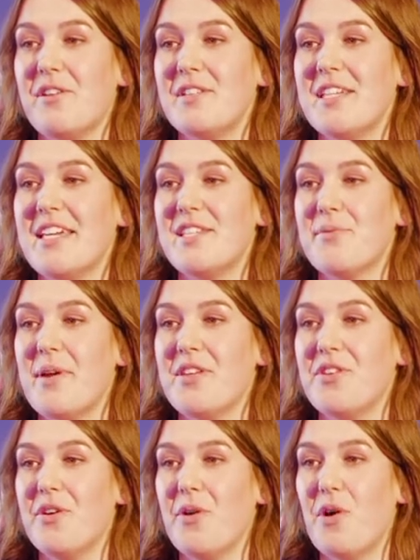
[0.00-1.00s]
days when
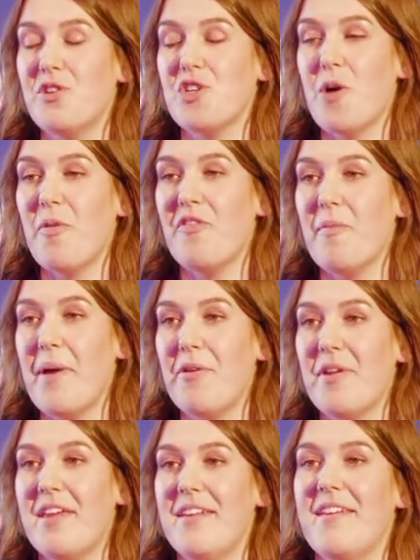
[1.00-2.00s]
you're on top of a
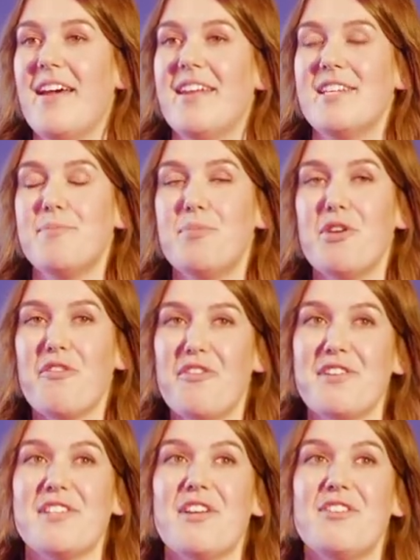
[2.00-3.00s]
mountain and it's beautiful
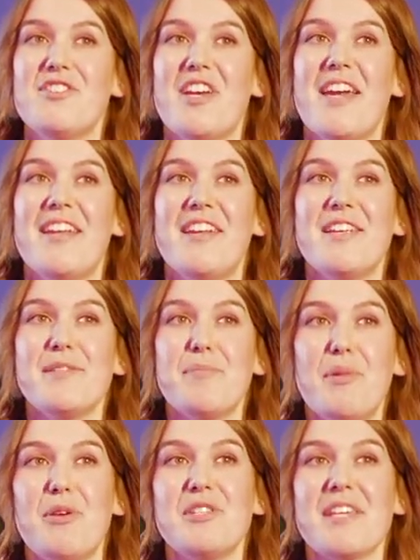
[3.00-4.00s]
sunshine and it's
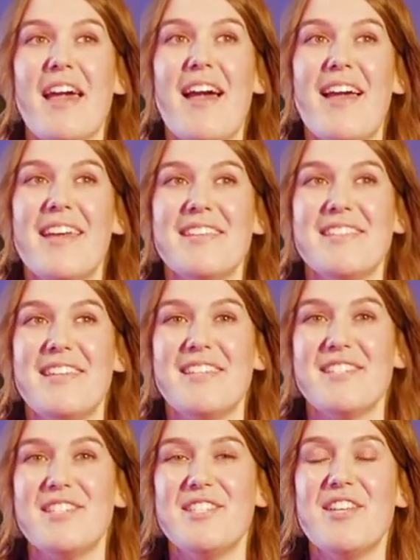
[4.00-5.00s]
blue skies and it's
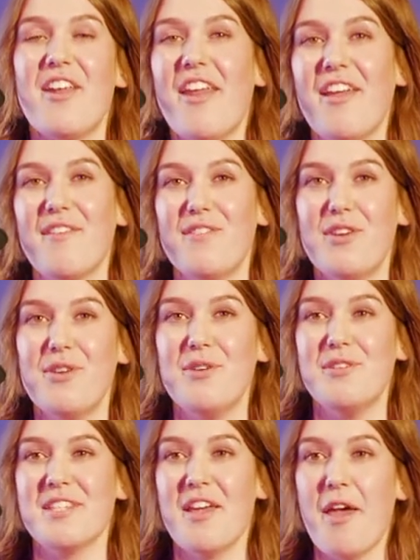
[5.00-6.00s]
stunning
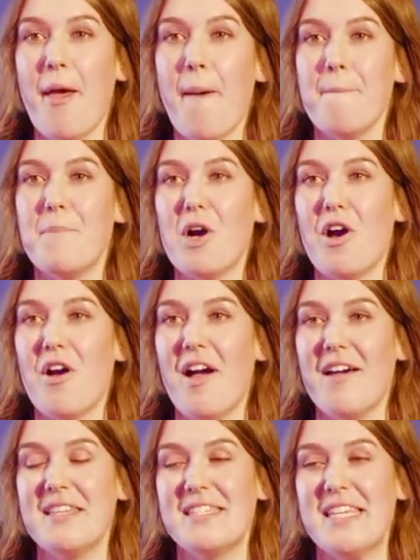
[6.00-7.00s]
views. But
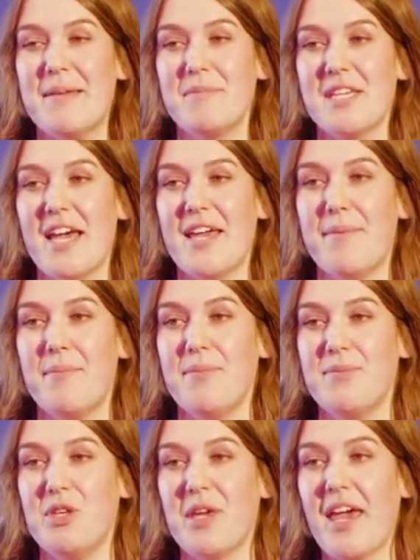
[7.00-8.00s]
at the same time,
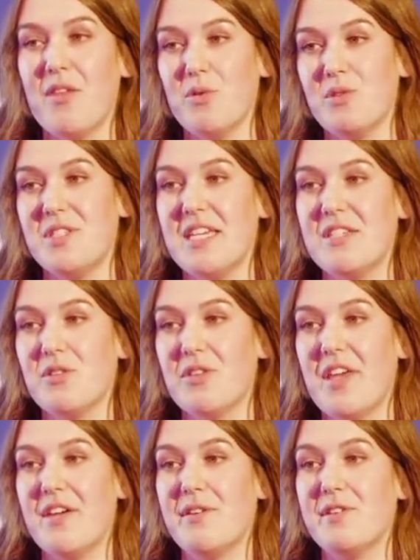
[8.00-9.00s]
you get those days on the
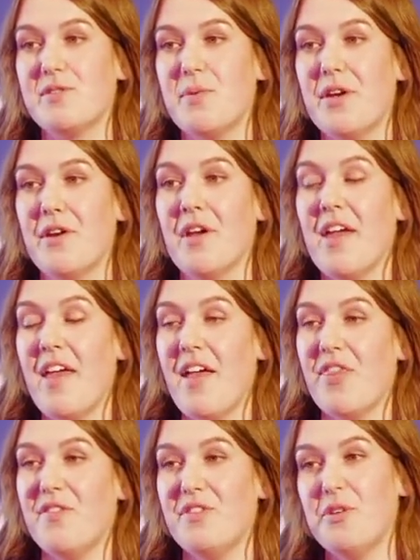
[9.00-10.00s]
hills where
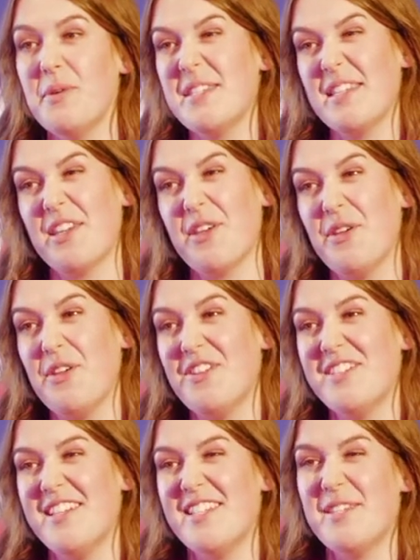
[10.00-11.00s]
the view isn't good
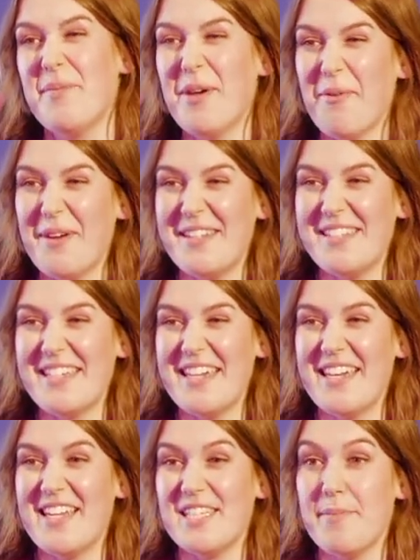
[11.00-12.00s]
and it's a bit windy
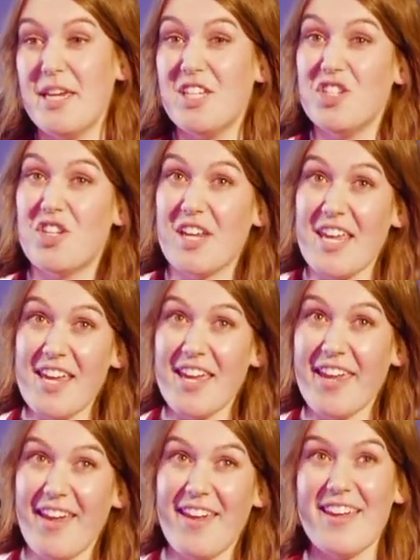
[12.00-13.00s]
and it's a bit
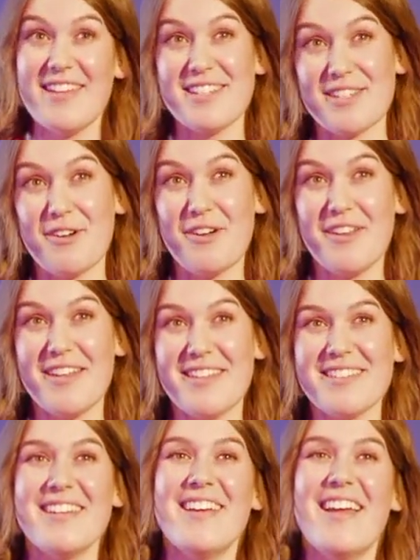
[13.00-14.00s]
dreich in
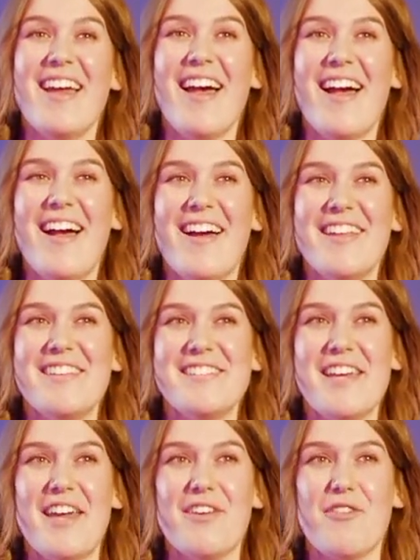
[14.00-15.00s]
Scotland, and
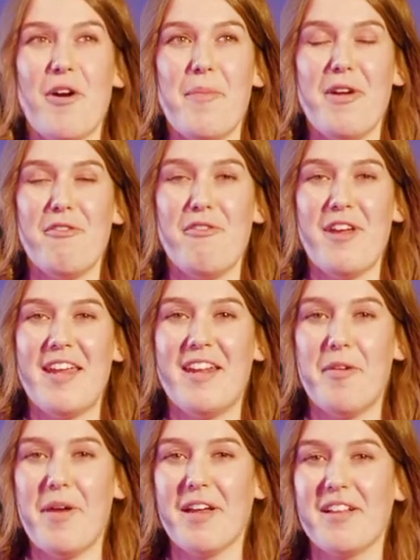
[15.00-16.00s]
you've got a bit of rain and a
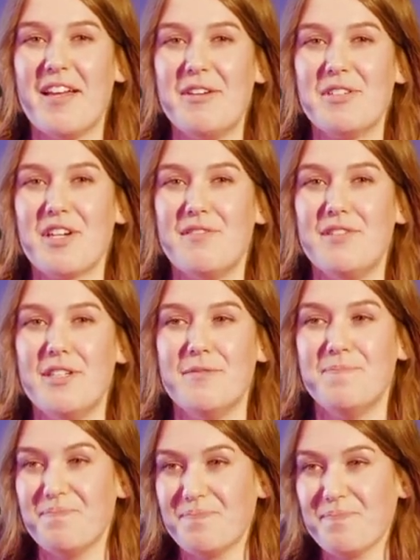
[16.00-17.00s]
bit of cloud cover,
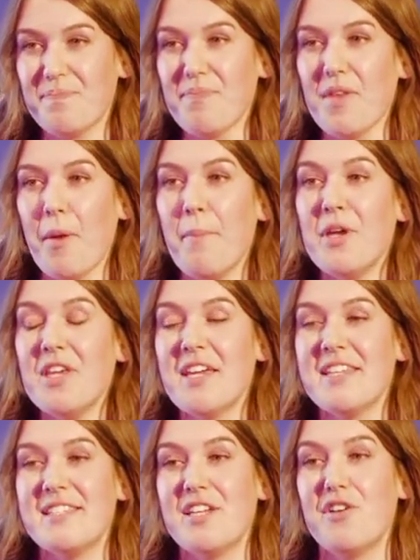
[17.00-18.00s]
but you
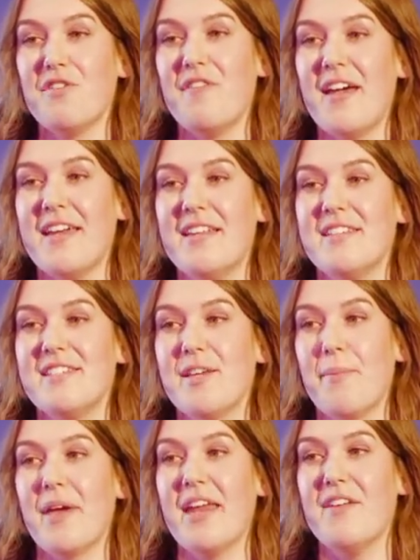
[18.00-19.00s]
can still find
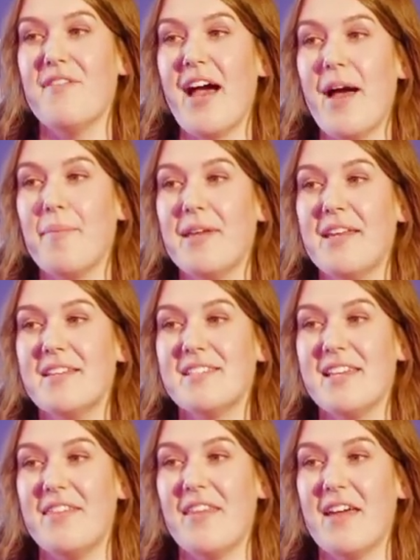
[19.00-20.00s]
some kind of happiness
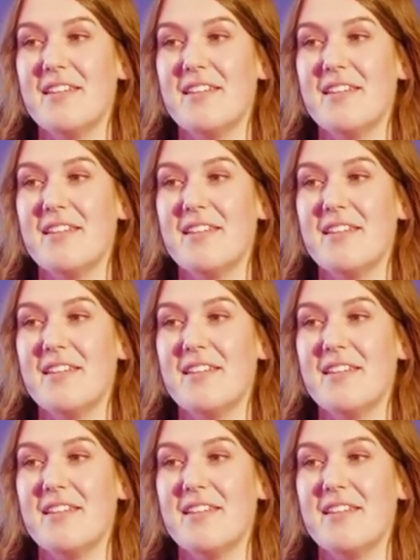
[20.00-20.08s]
in that